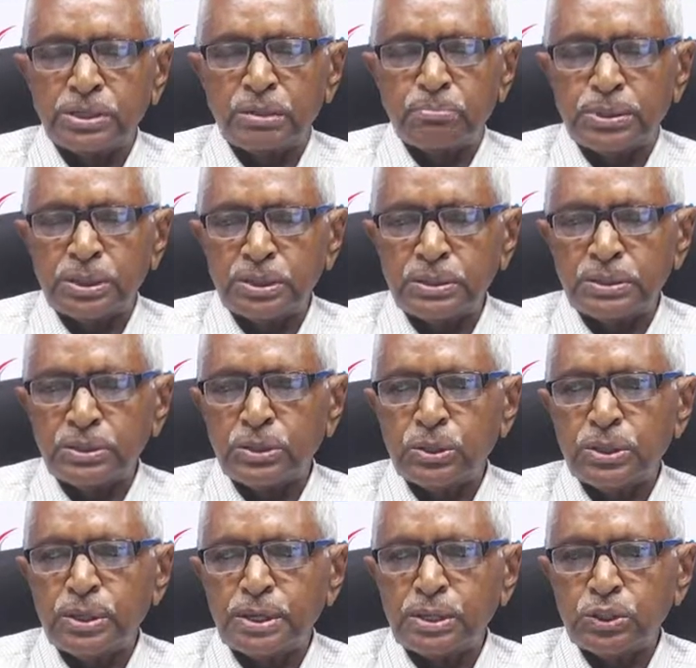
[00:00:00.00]
term period
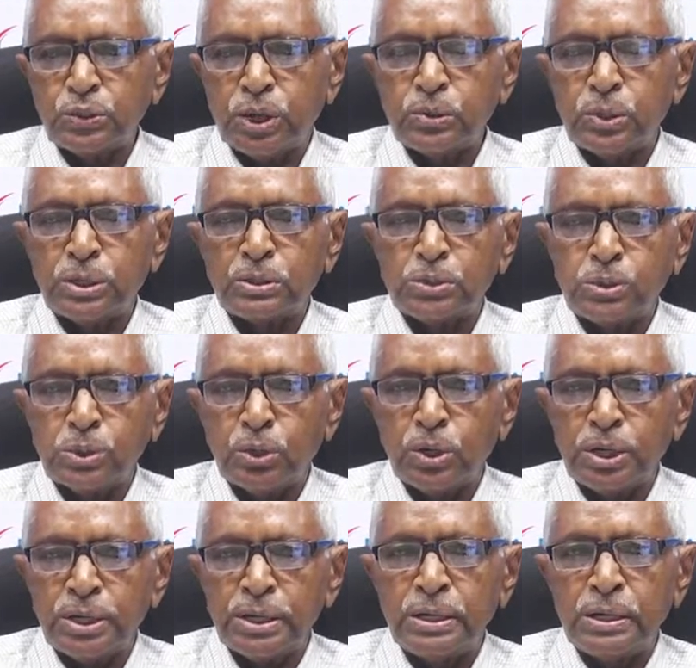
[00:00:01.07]
so that is why we are
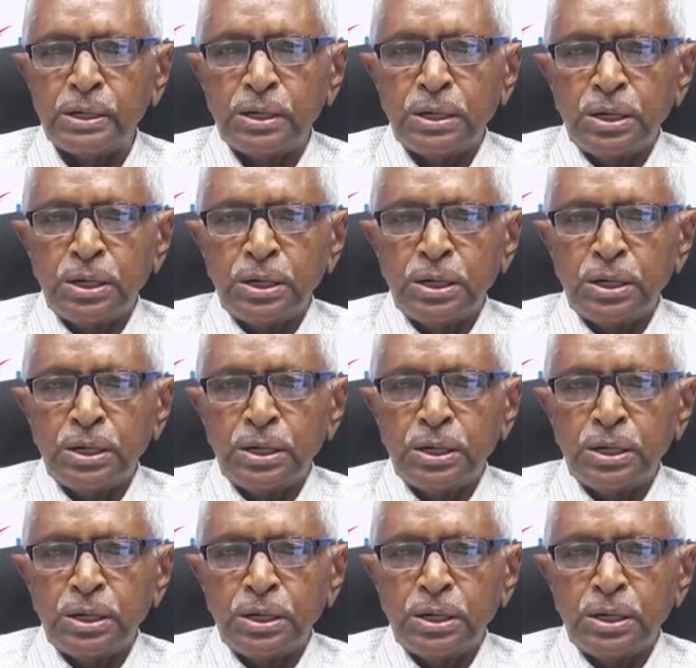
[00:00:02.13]
slowly